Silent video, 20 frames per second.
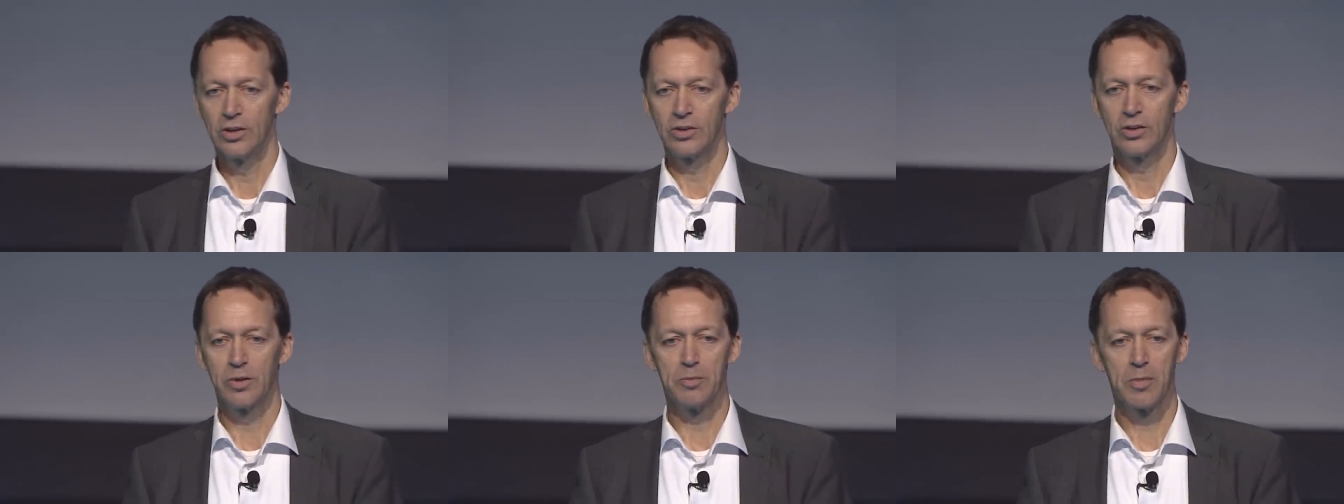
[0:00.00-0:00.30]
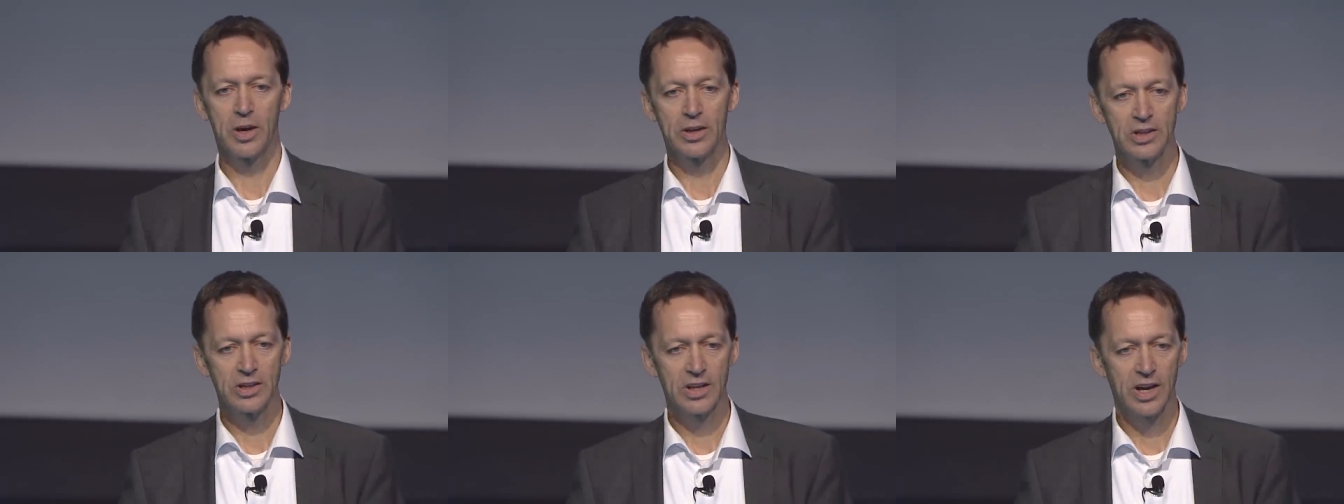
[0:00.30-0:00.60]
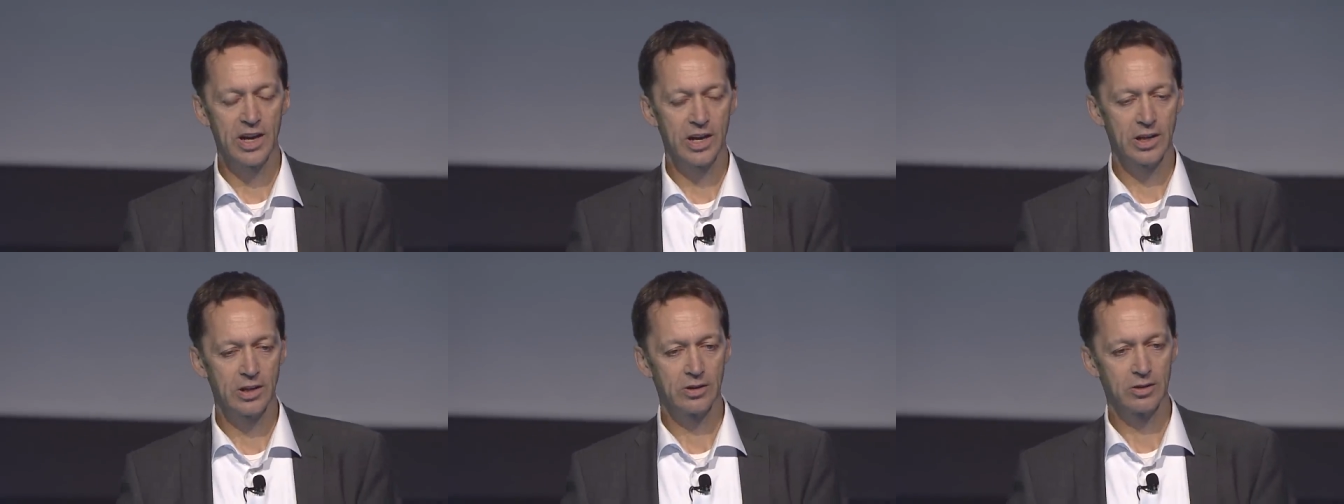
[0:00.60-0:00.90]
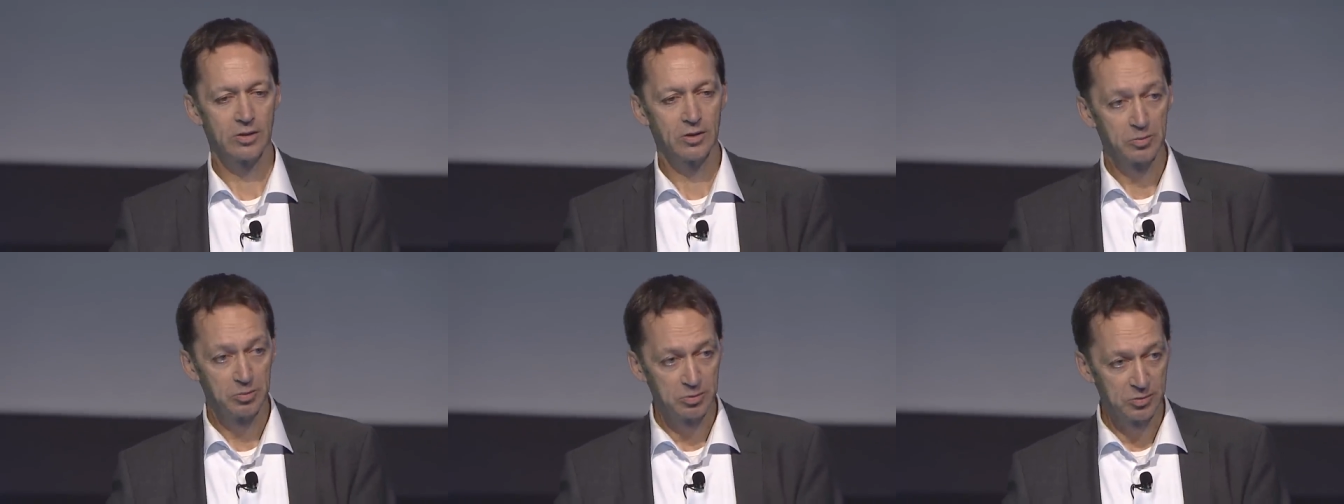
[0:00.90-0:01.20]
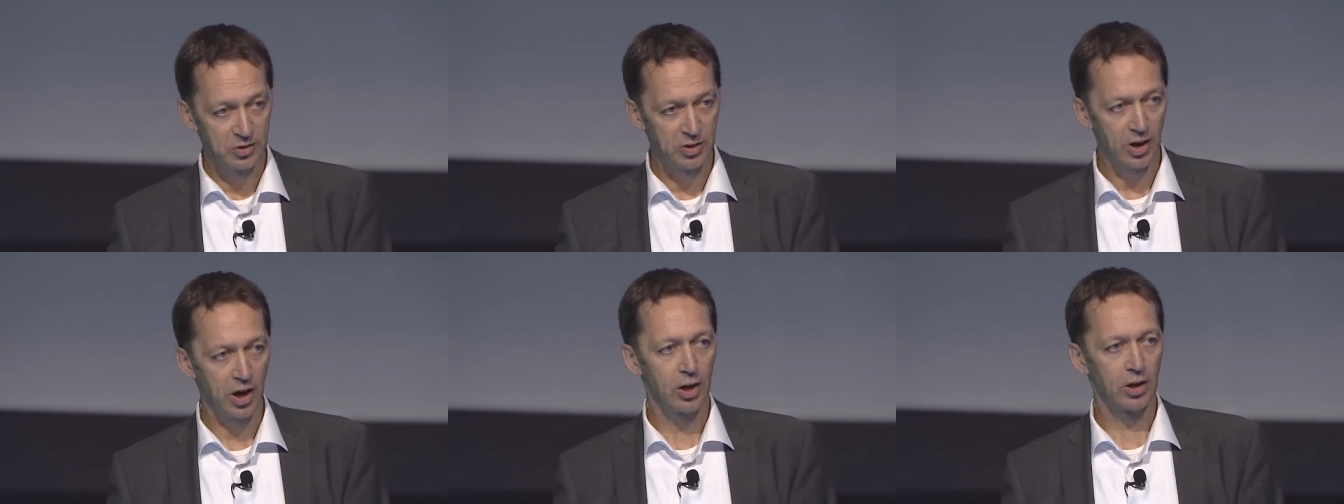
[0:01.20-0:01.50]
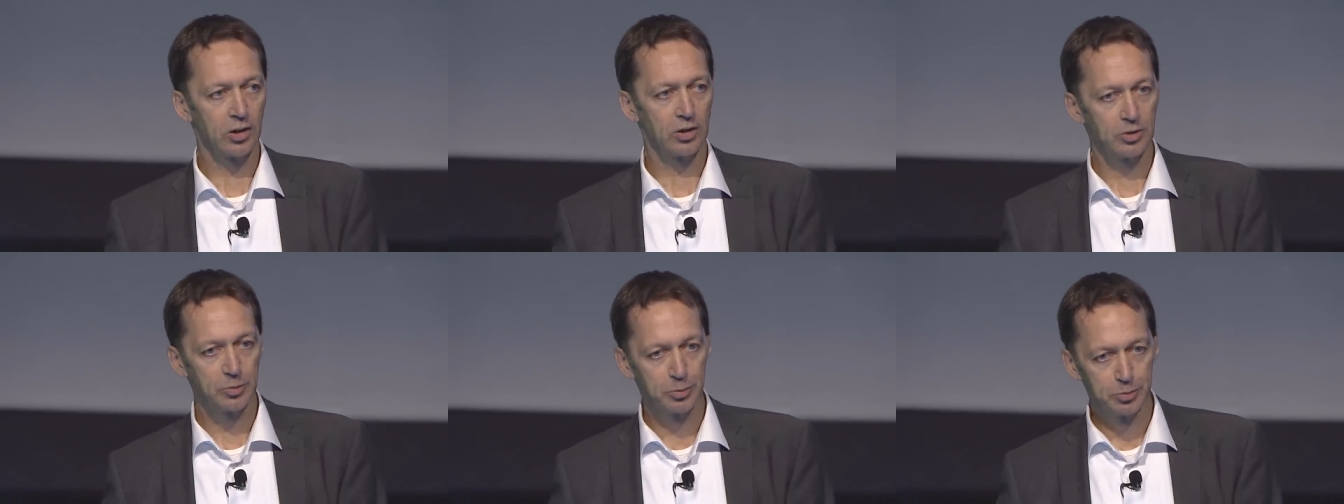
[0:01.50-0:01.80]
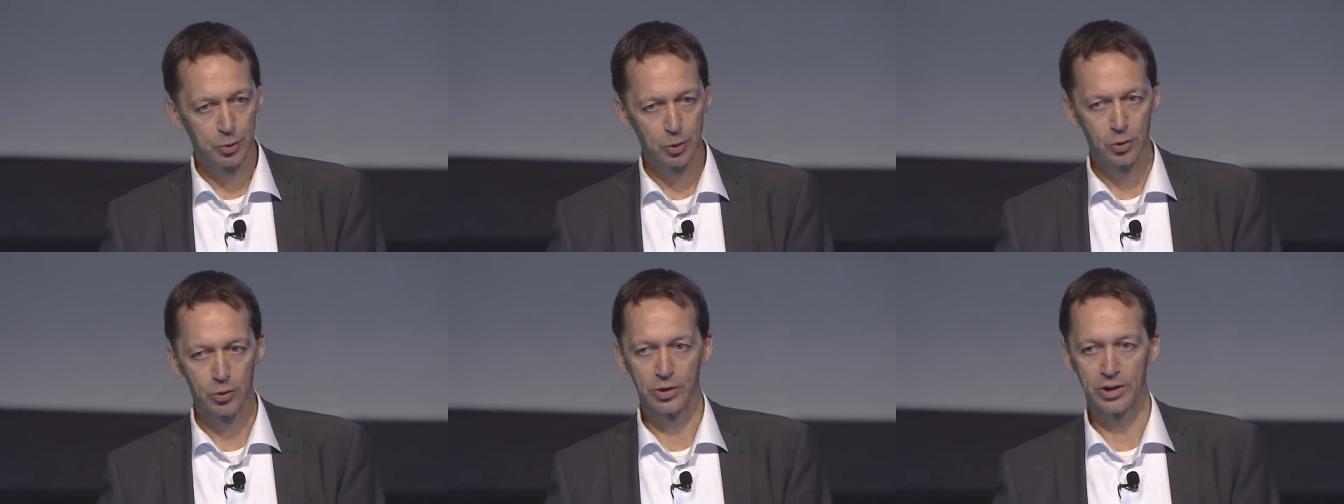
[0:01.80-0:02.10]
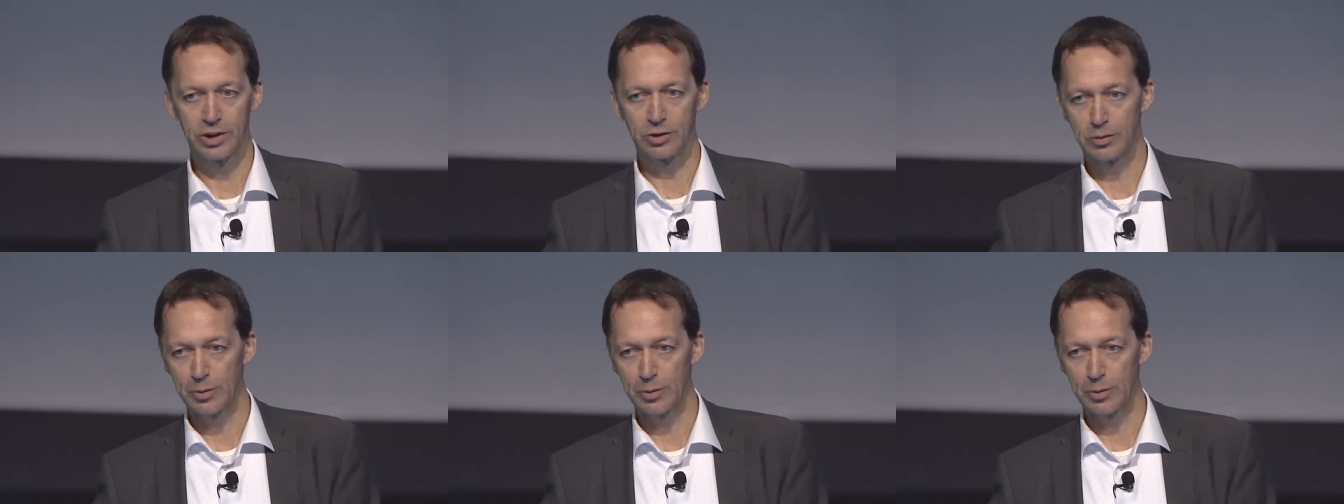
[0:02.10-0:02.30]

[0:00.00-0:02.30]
the mundane, dull, boring,